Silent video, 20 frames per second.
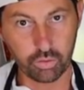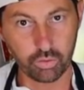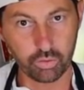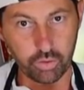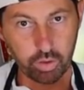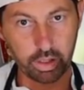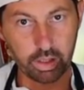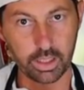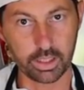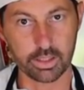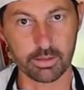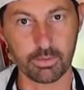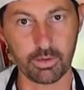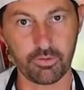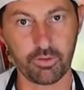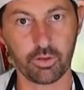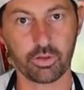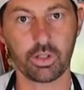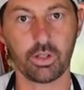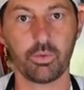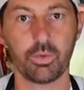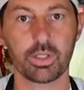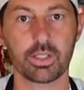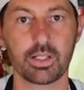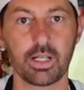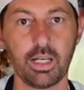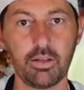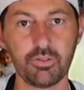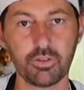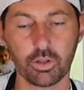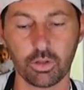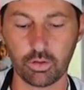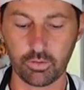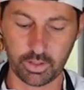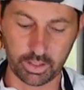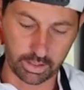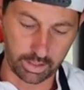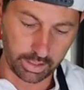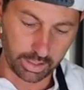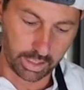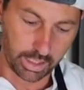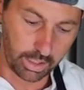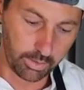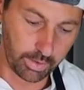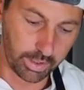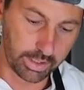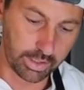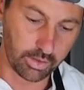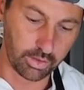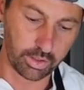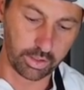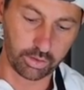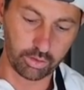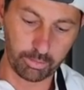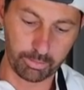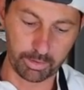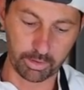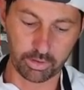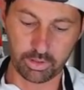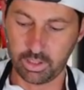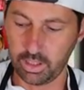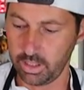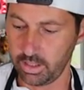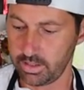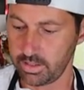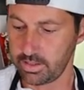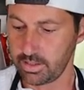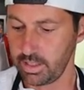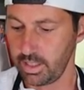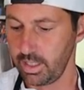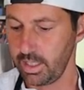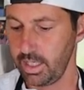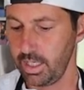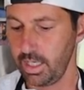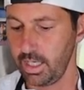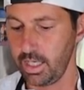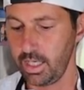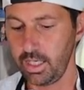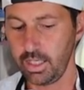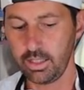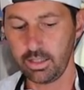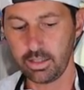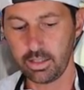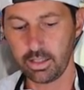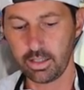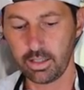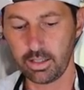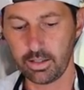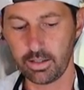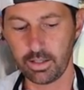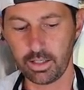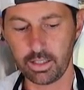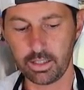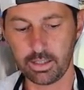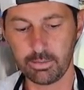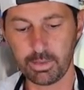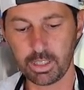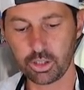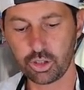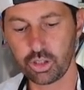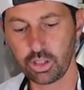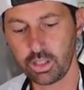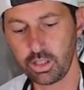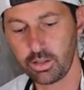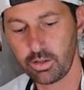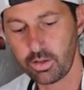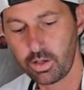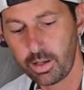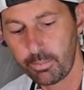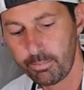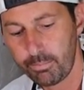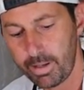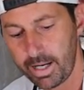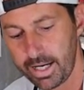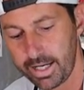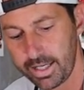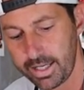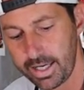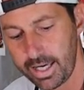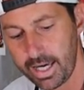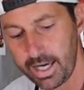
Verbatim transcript: two, three days before there was left over, he was going to put this in the, in the machine by